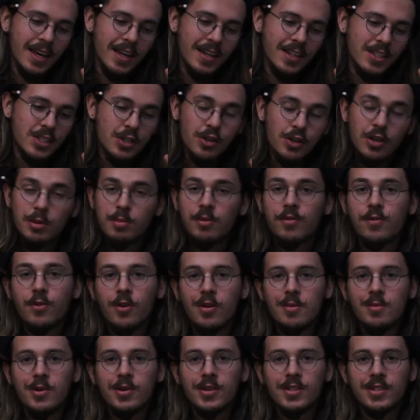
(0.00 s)
Street
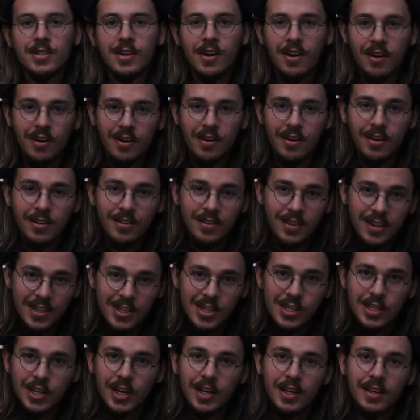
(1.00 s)
performers are the
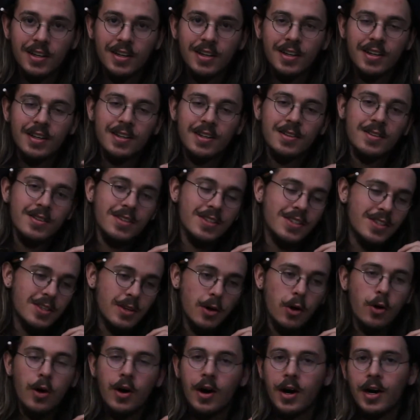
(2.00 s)
shit.
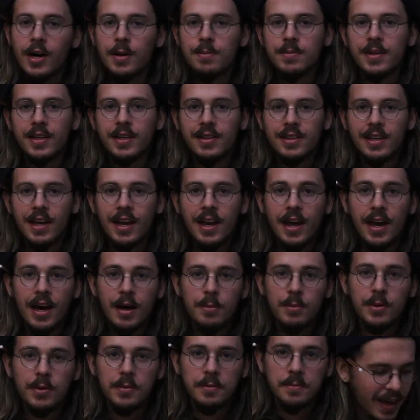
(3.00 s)
So hyped that that
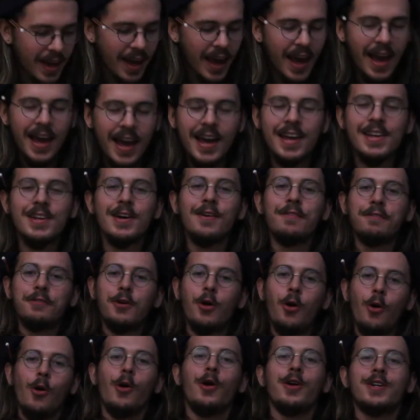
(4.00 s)
happened. And of
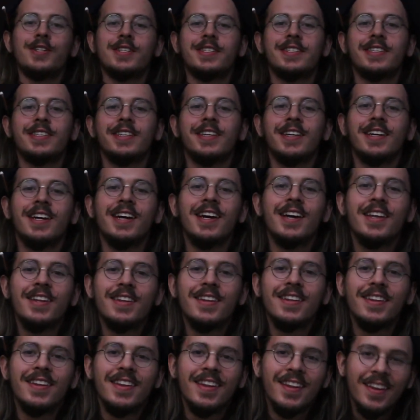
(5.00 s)
course,
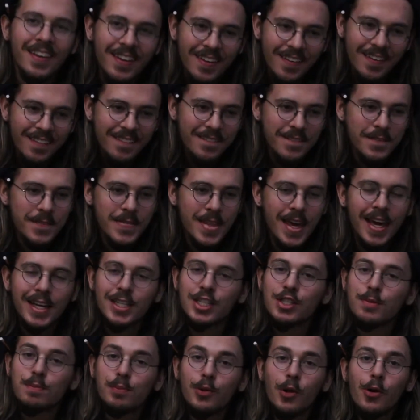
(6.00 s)

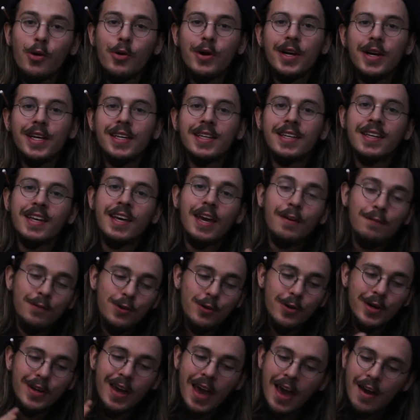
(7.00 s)
exploring, if
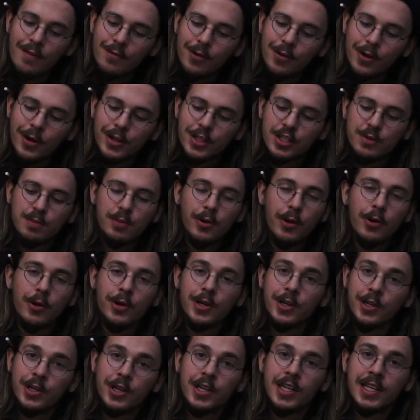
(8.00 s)
you ever explore,
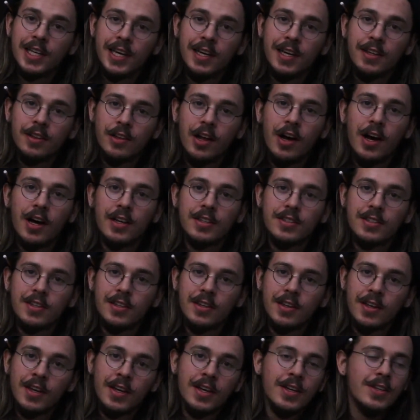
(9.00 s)
you're gonna get
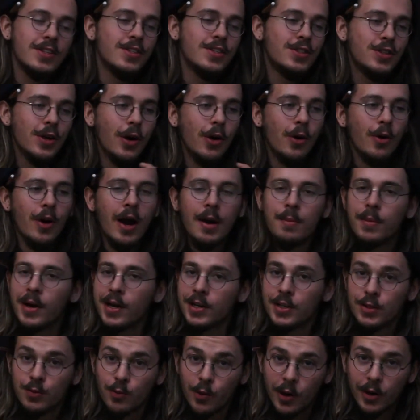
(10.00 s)
lost. So I
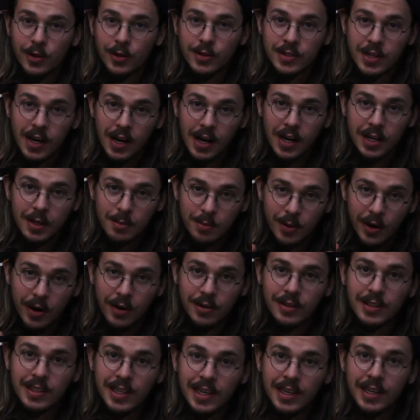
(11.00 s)
might as well talk
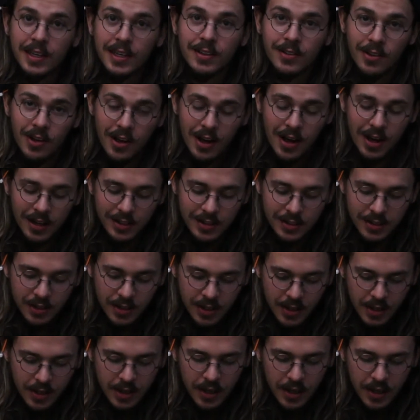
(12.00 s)
about getting lost.